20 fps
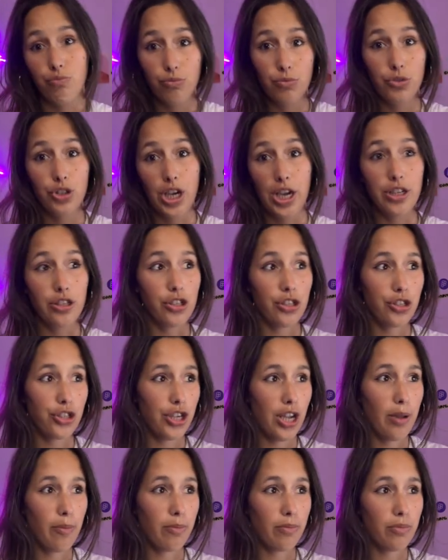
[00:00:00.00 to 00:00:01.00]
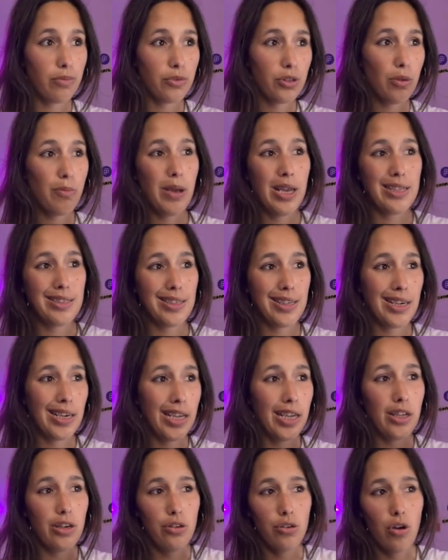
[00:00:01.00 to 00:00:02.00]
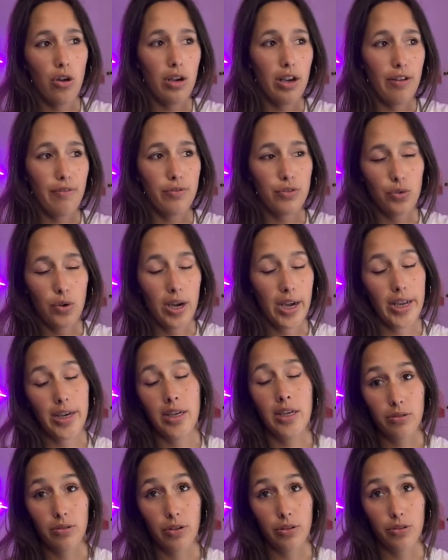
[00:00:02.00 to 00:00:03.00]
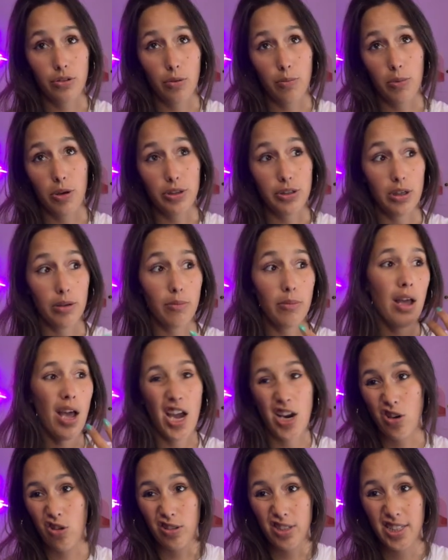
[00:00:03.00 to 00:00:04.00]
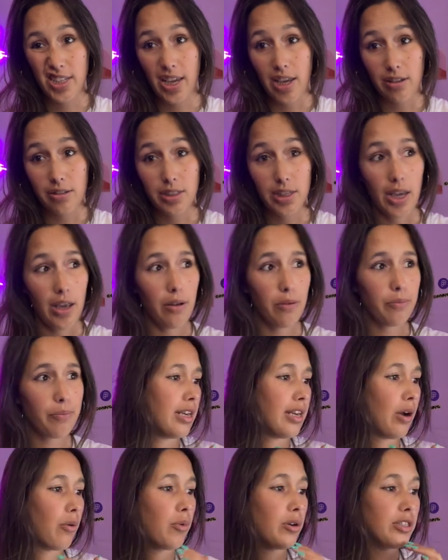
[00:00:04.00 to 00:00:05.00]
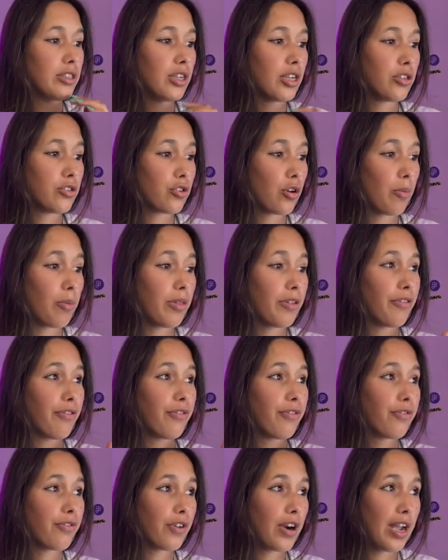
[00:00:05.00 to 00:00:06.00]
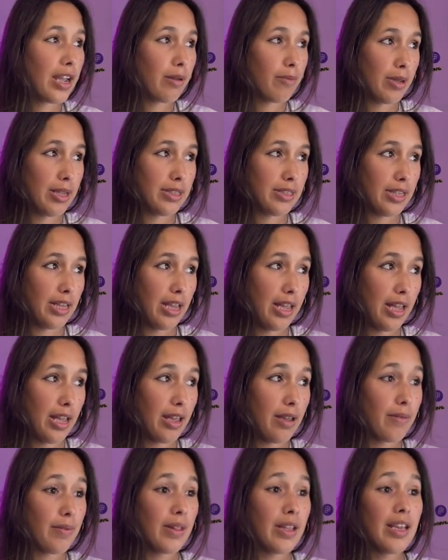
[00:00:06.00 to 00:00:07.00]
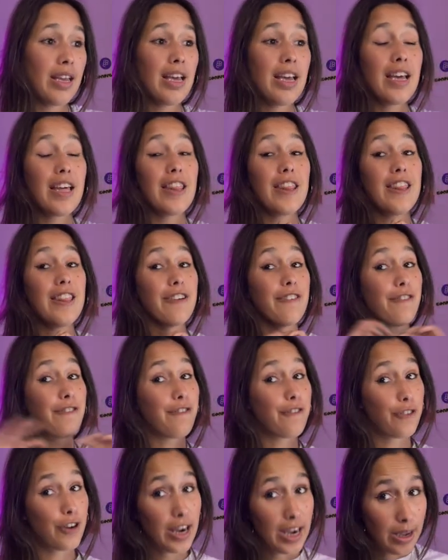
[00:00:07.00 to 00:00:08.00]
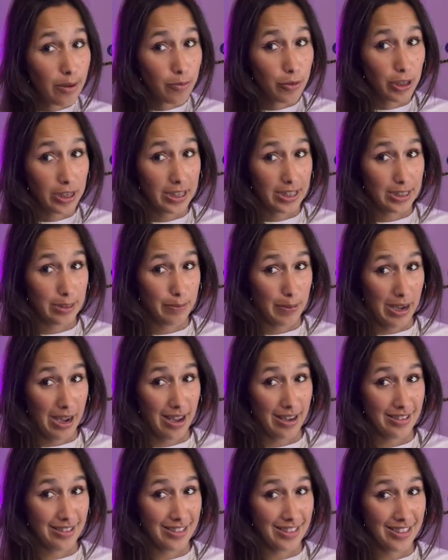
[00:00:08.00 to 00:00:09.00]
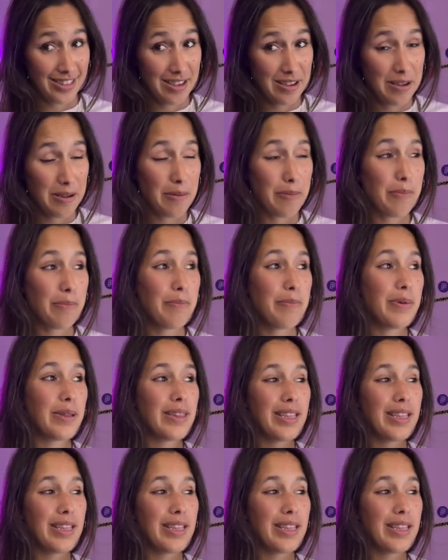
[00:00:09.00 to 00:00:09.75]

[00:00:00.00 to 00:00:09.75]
change its shape. So basically not left right, not top bottom, and not scale scale. Now once I drop the frame into here, the frame will expand, but